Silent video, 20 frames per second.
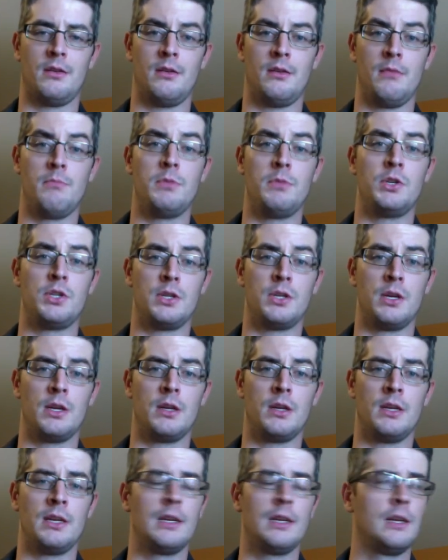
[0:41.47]

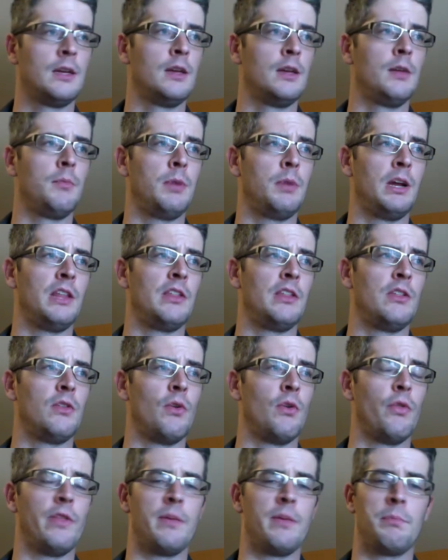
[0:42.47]
Michigan. Apparently, the
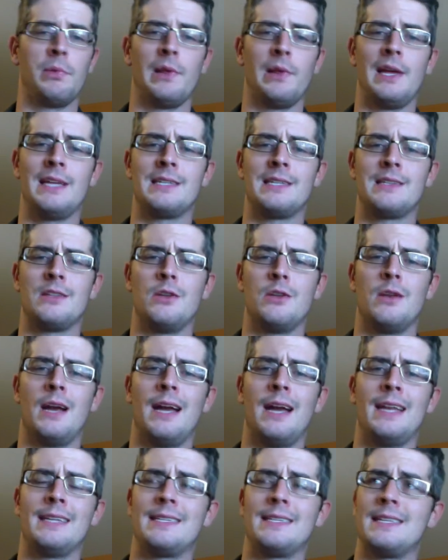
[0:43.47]
only place in the
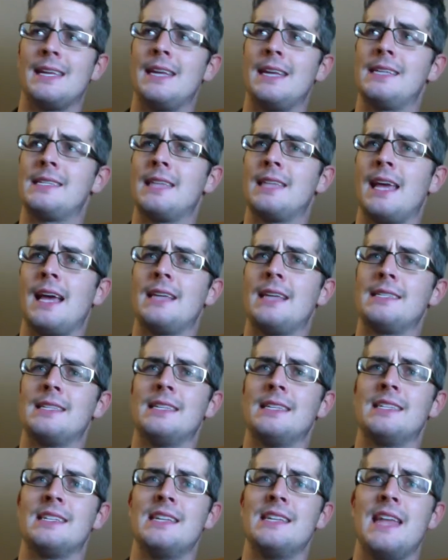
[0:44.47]
United States that has
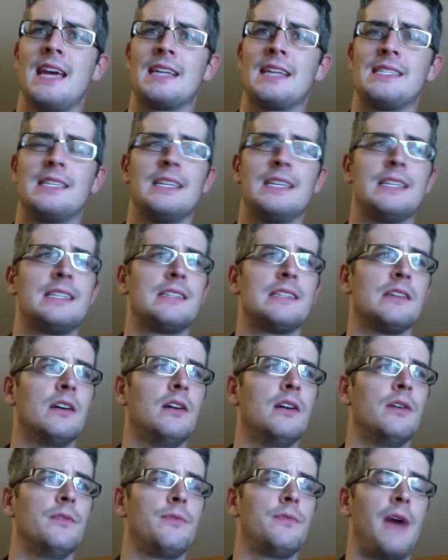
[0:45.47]
this nexus
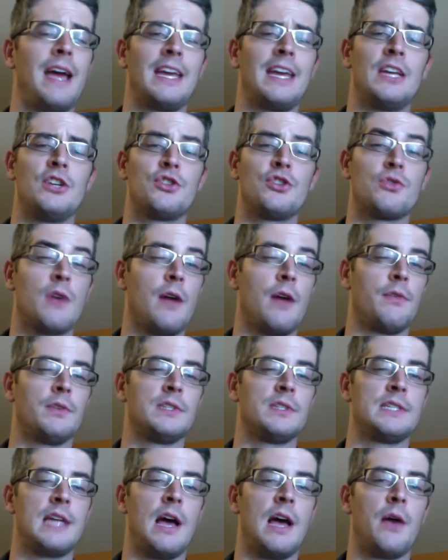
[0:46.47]
of I can travel
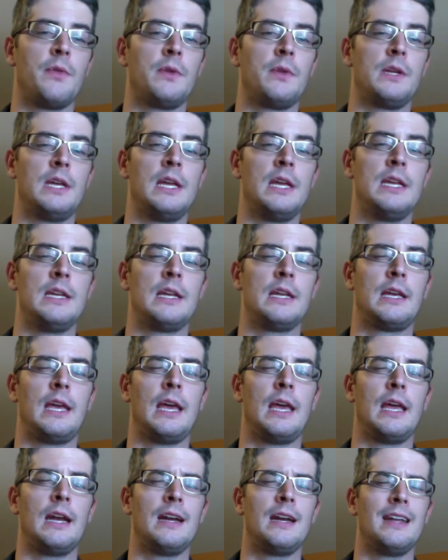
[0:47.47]
south and get into
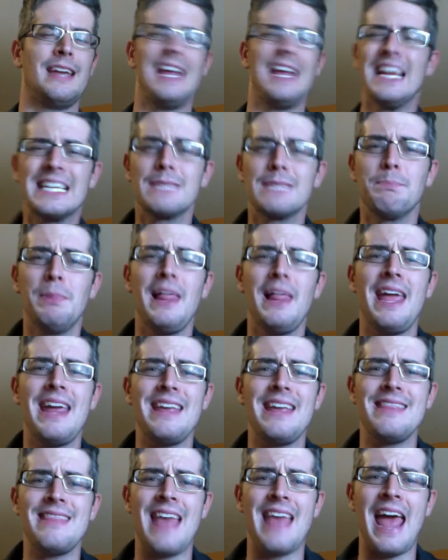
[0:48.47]
Canada.
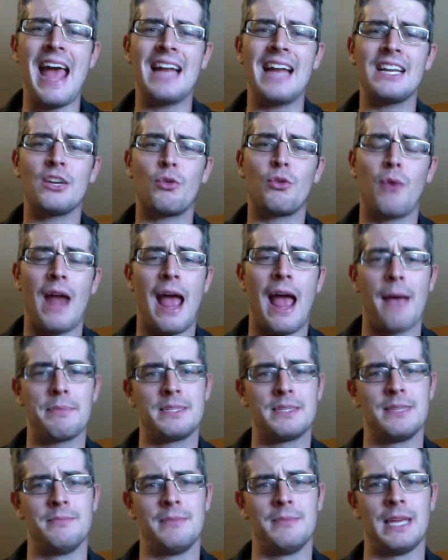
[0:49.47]
Explain that crap
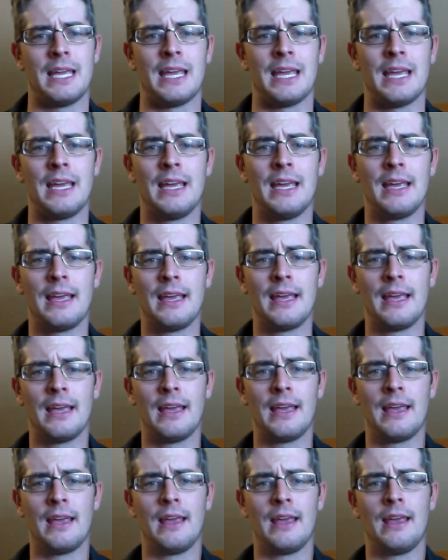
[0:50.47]
to me.
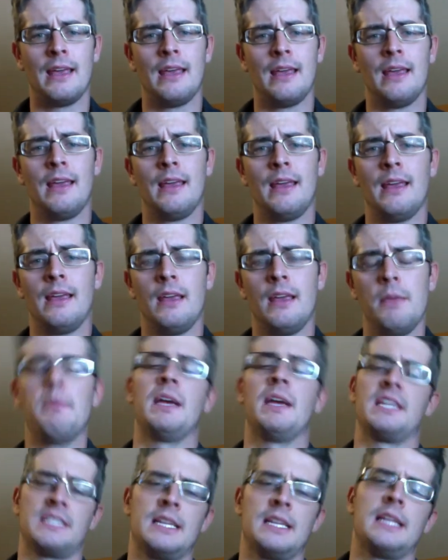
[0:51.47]
It
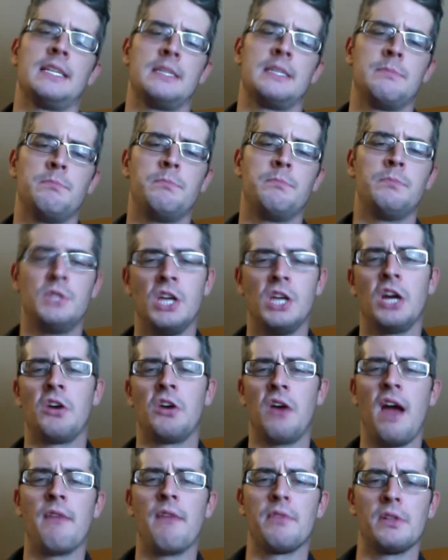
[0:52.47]
makes sense
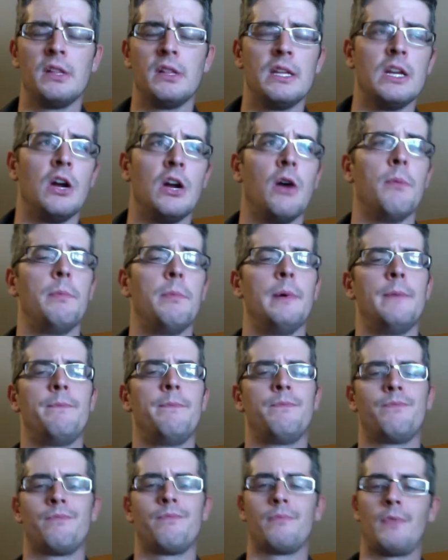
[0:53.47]
geographically and all, but
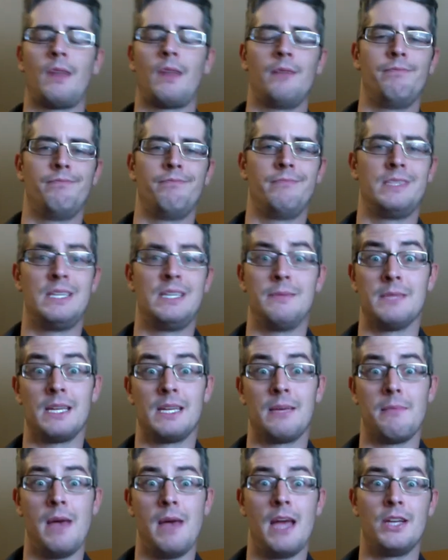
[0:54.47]
seems
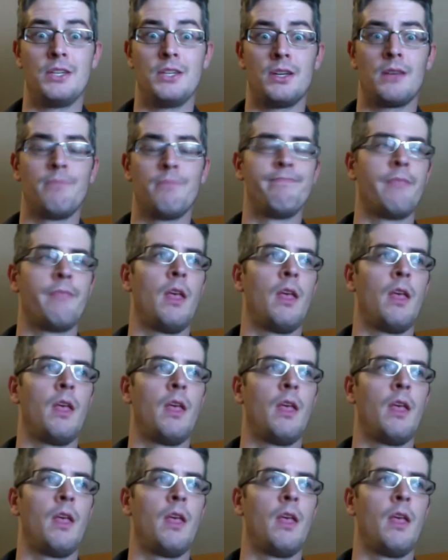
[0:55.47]
like magic.